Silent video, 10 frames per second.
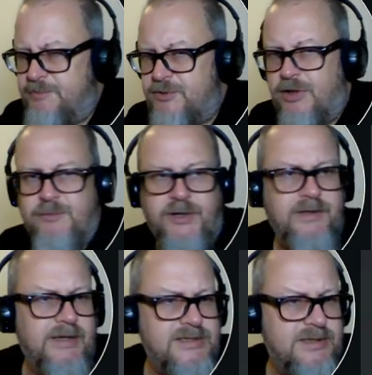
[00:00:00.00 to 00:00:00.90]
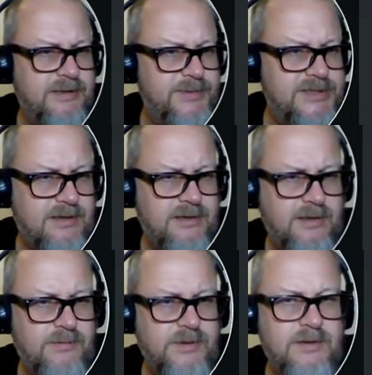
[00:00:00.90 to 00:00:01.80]
script, right? And actually, let me start
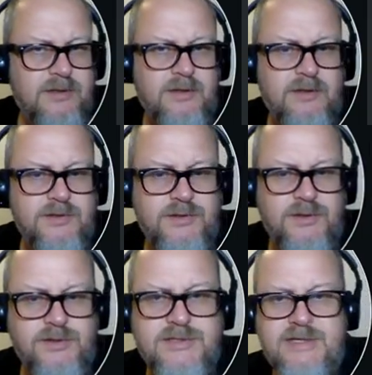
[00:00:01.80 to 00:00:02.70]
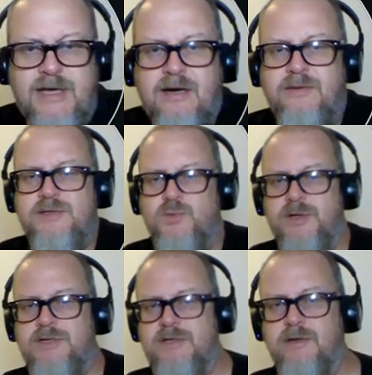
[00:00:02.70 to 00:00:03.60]
another one so you can just see how this
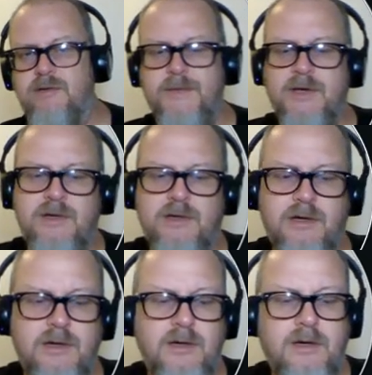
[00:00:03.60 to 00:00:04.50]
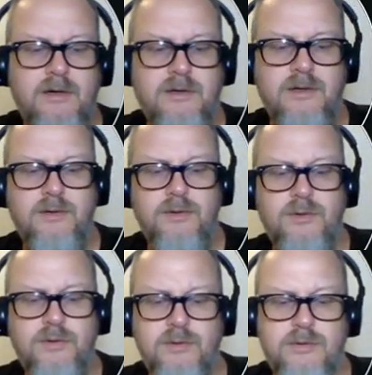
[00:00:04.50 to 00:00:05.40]
works now. I'm gonna
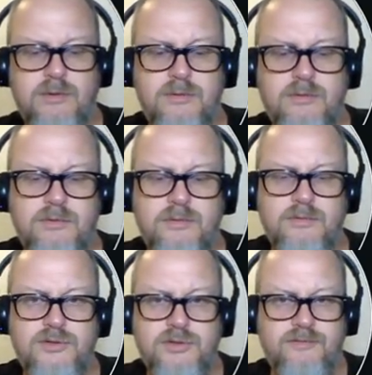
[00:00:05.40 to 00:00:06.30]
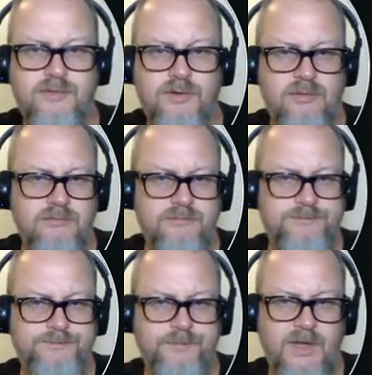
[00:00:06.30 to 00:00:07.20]
do short form.
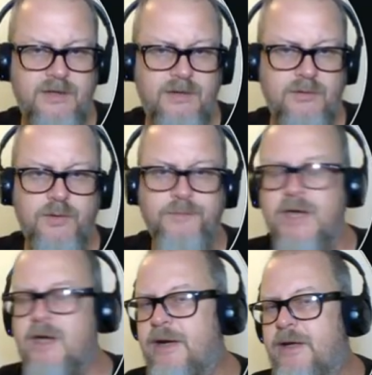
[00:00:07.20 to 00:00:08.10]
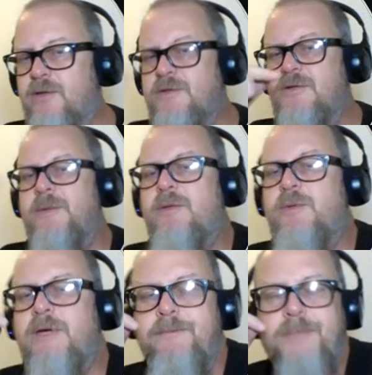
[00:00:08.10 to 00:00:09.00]
There we go. And I can also, by the
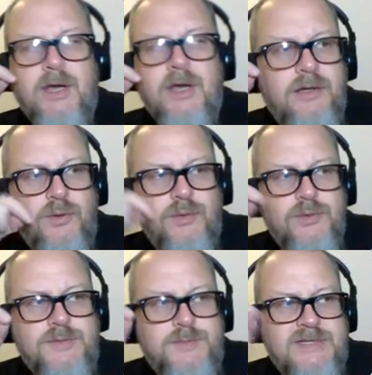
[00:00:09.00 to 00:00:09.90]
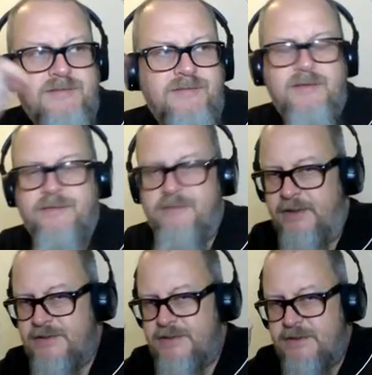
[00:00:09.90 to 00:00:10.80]
way, use specific
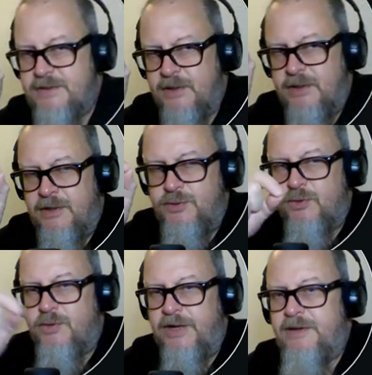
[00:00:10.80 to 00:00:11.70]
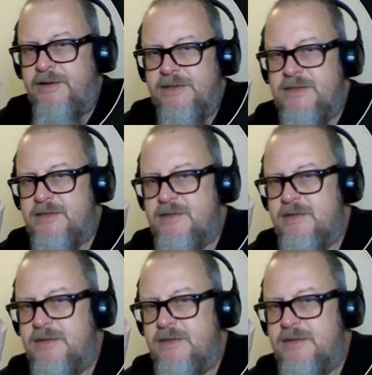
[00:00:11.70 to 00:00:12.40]
things to create this